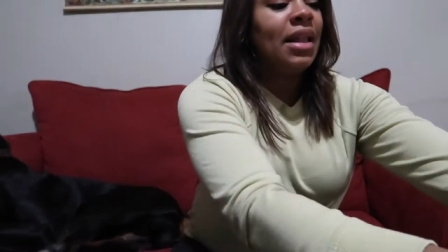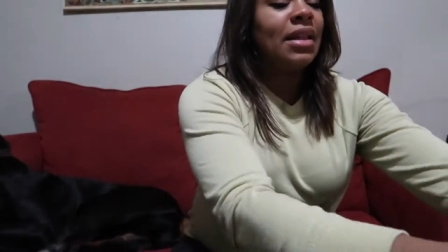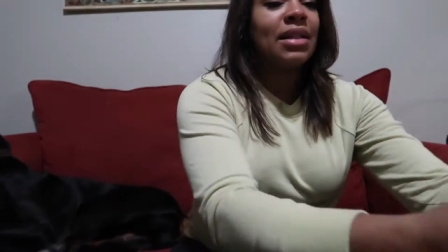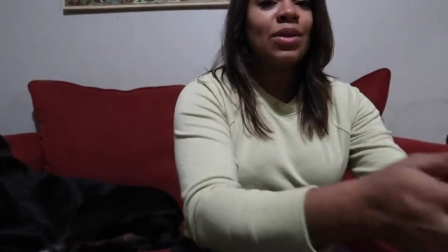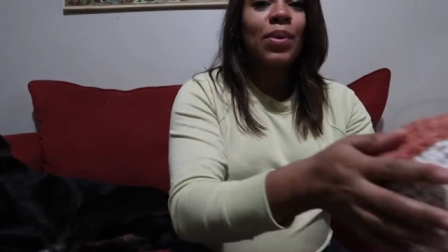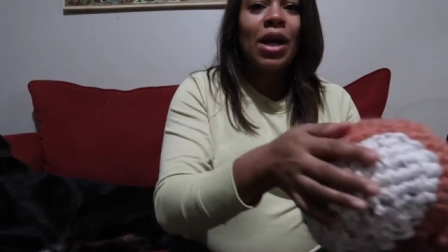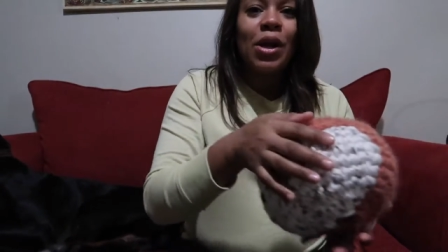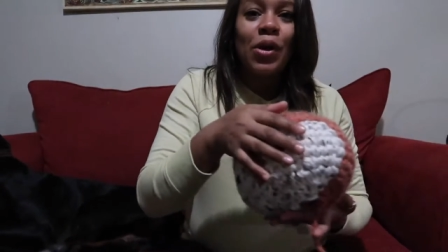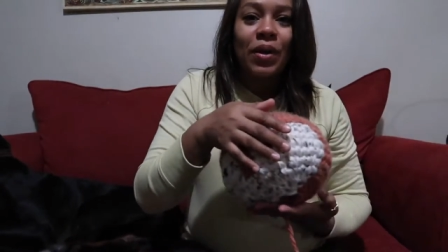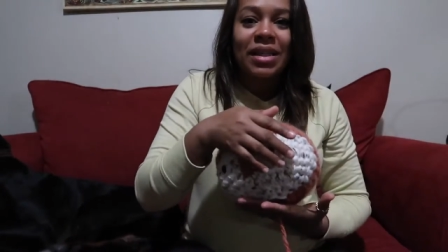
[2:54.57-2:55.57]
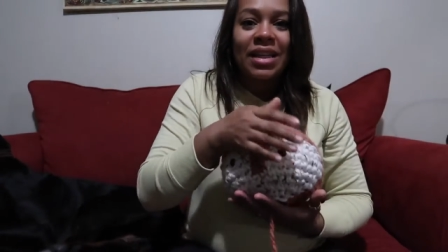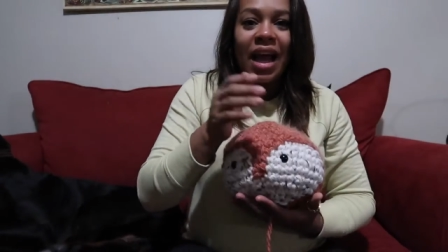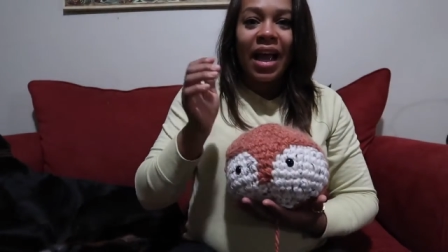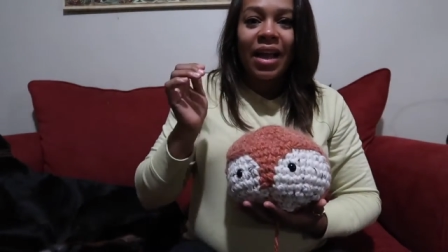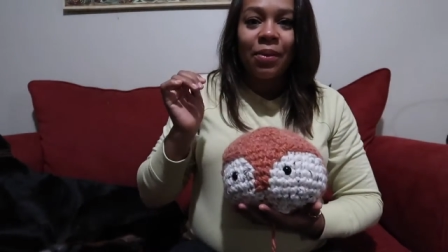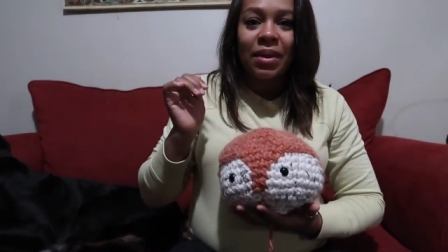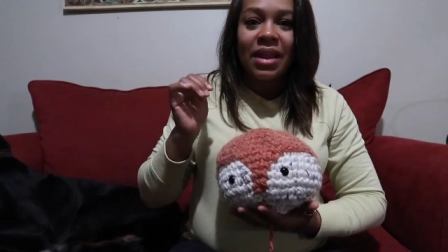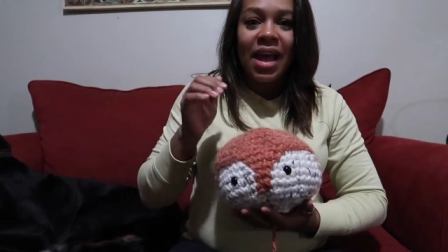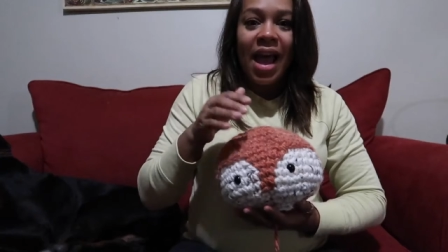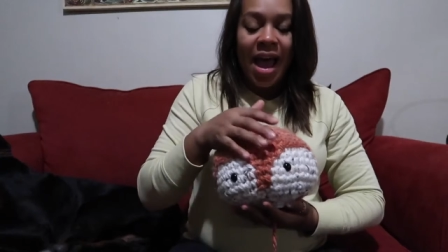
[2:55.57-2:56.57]
This is what it looks like with
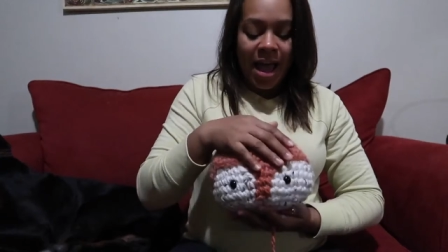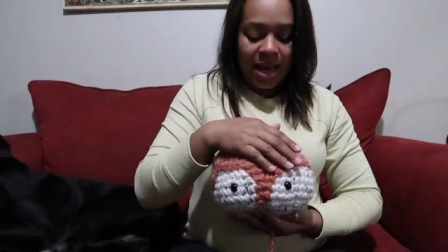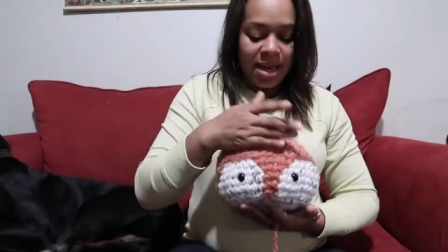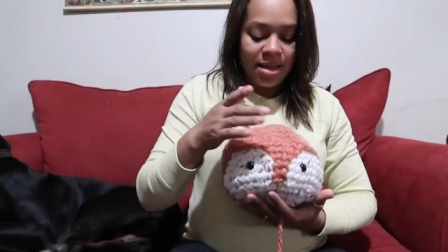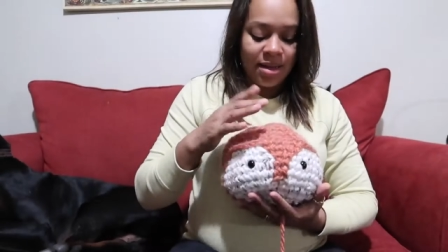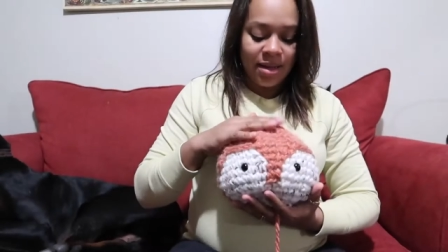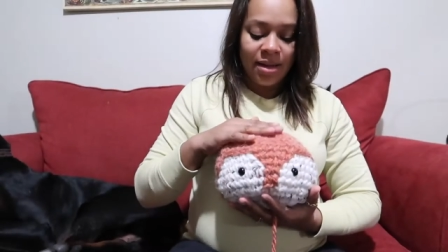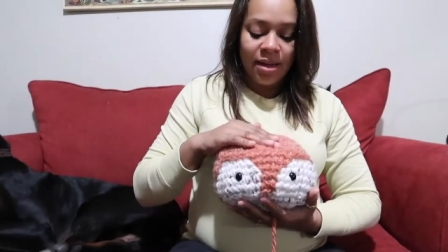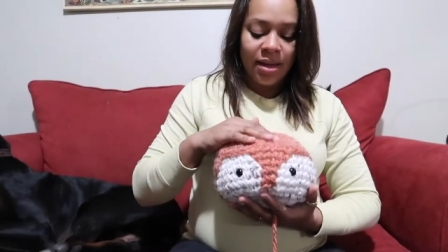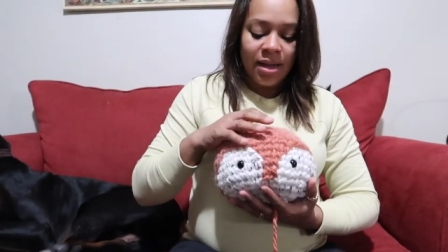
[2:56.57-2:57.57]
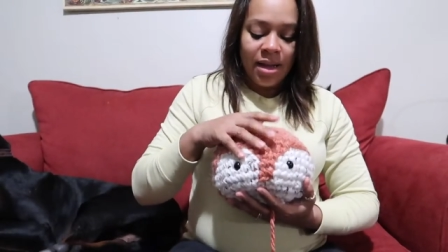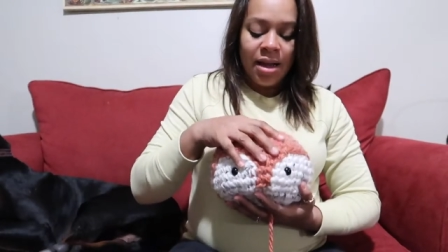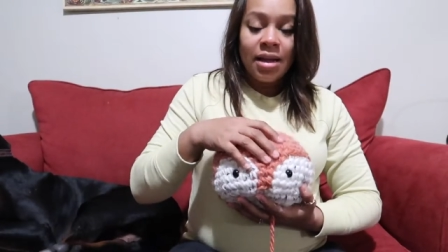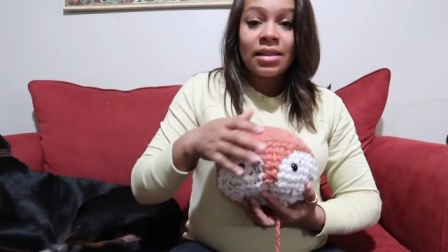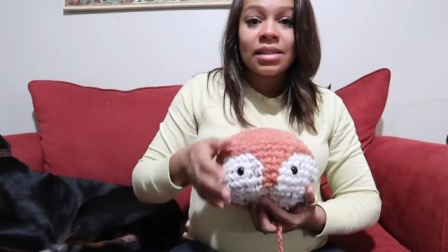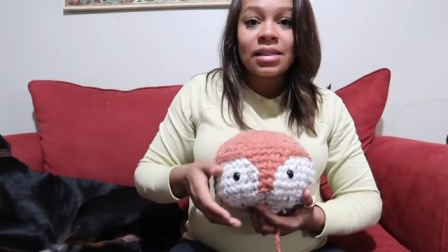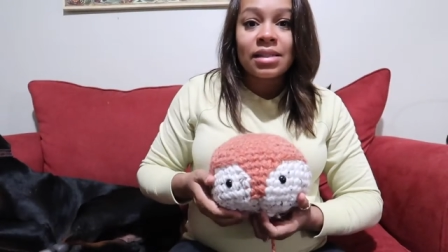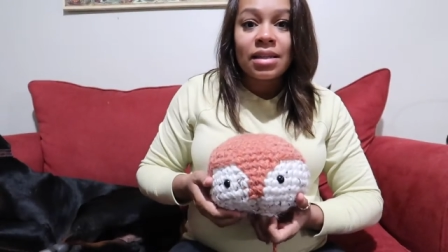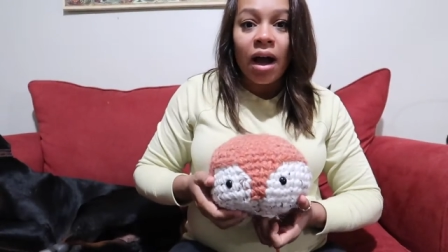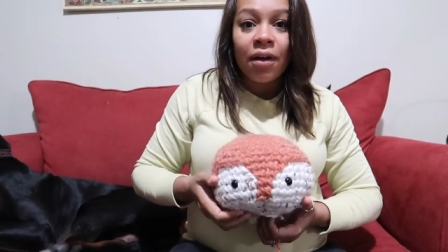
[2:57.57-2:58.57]
the head
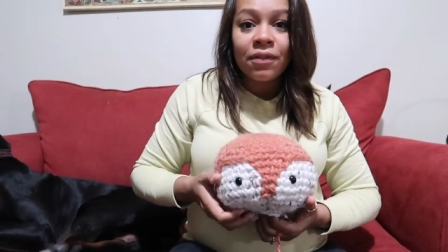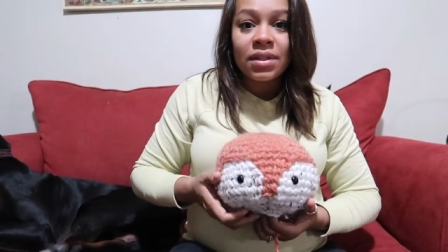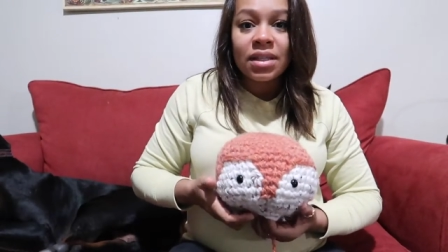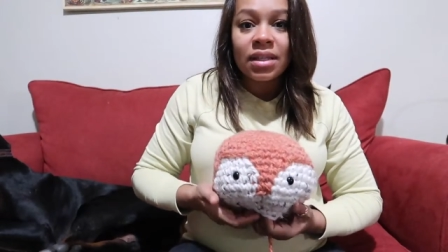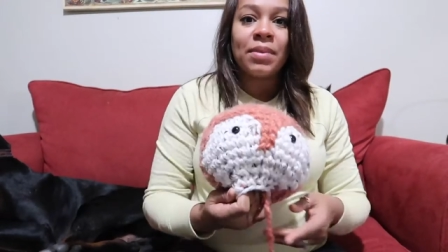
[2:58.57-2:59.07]
stuffed.